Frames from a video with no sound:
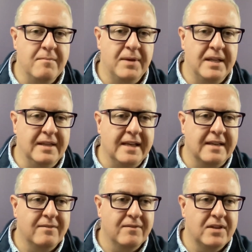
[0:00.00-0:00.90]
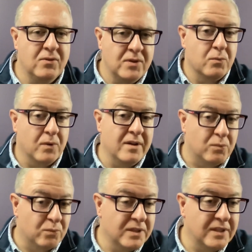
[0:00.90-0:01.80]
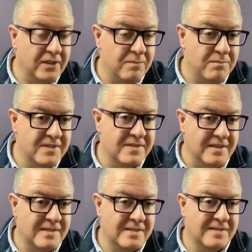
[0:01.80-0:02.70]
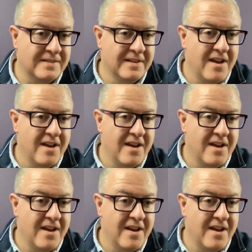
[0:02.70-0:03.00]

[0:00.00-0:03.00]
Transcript: But like, you could run a really good business